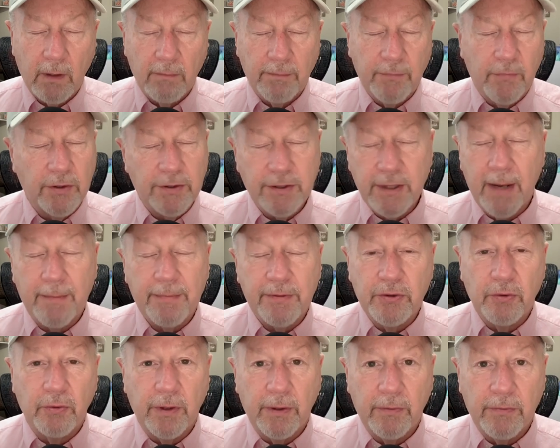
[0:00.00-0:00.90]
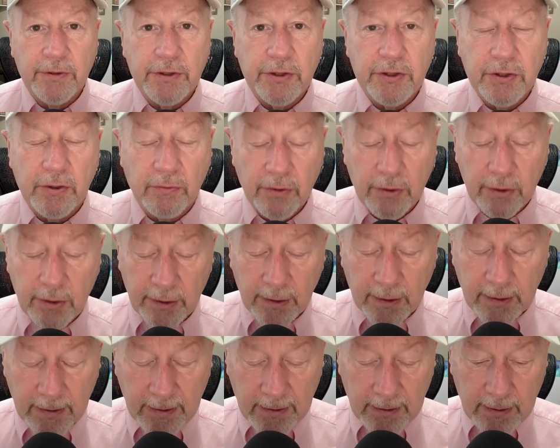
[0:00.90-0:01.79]
because the opportunity was just so good.
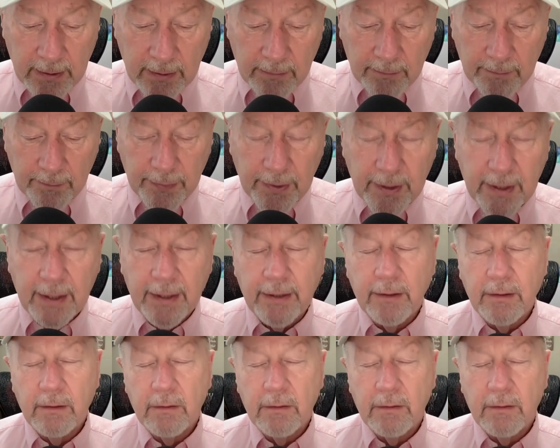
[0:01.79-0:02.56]
But